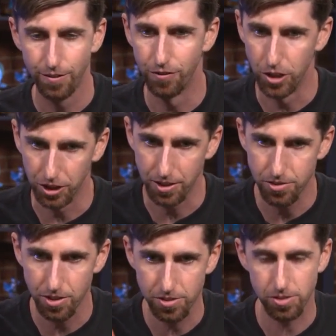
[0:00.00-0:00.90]
version,
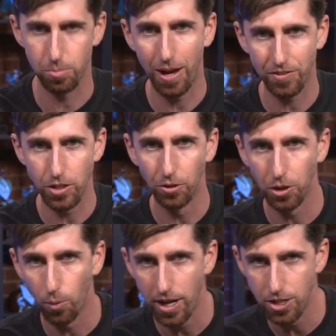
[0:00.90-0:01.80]
so this is about the
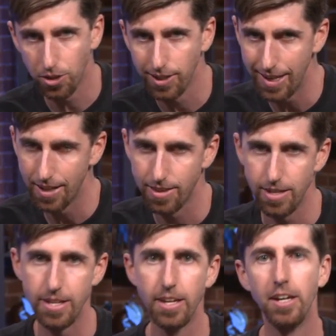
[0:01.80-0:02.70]
only way you can get
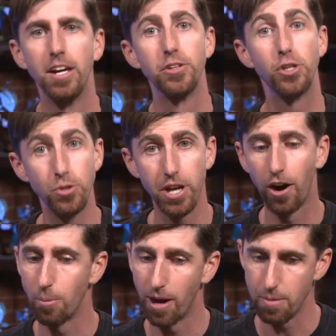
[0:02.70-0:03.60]
the 2
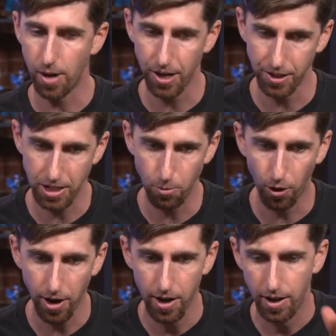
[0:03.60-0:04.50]
terabyte model anymore.